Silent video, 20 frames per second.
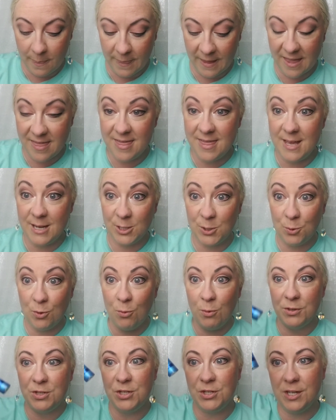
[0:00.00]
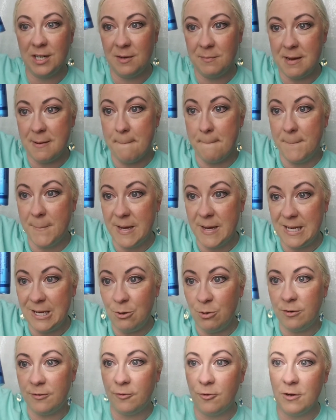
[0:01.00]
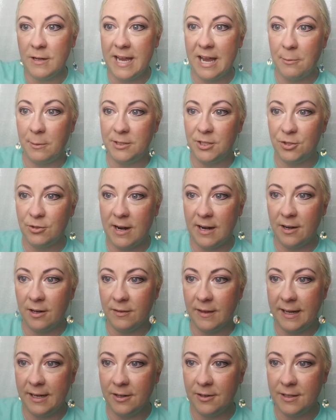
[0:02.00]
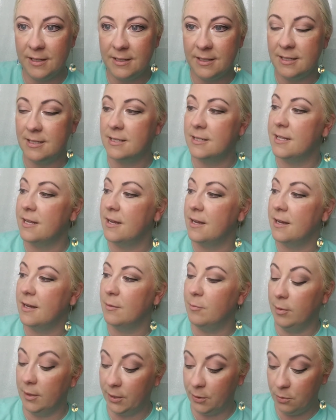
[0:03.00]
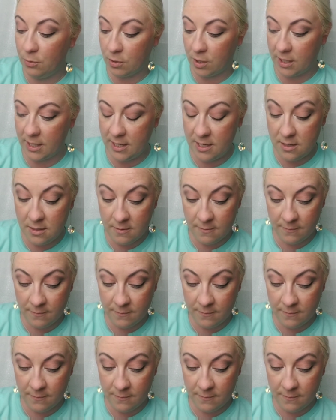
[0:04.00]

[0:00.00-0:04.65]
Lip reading: This one, which is gonna be beautiful. Can't wait to try it on later. This is the Blue Orchid.